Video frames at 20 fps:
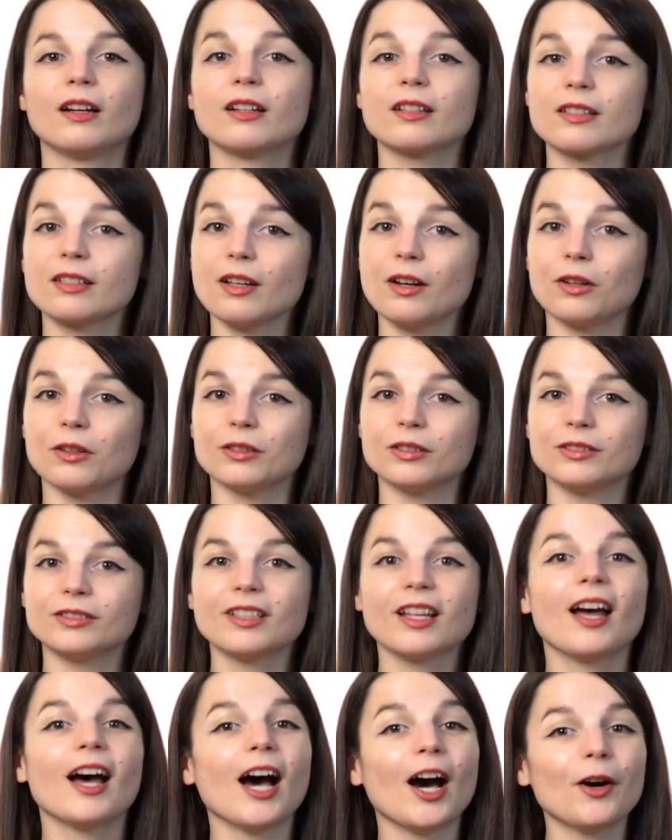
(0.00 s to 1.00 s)
So,
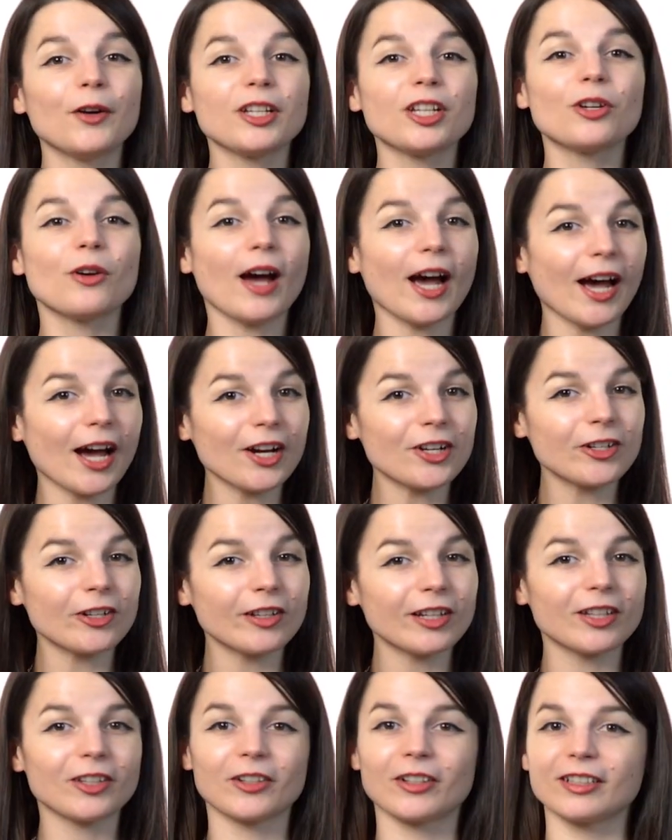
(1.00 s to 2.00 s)
how do you
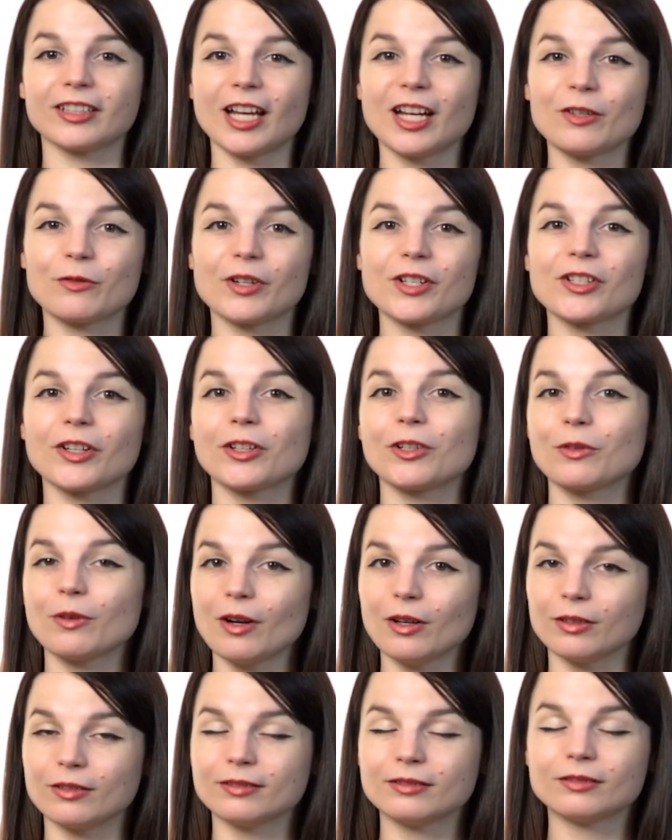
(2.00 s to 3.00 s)
actually learn a language on your
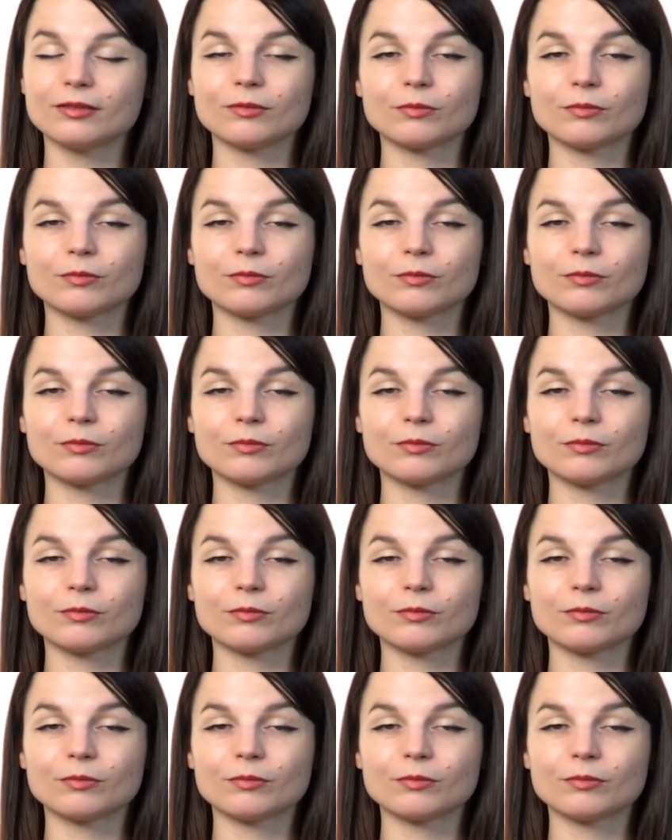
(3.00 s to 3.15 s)
own?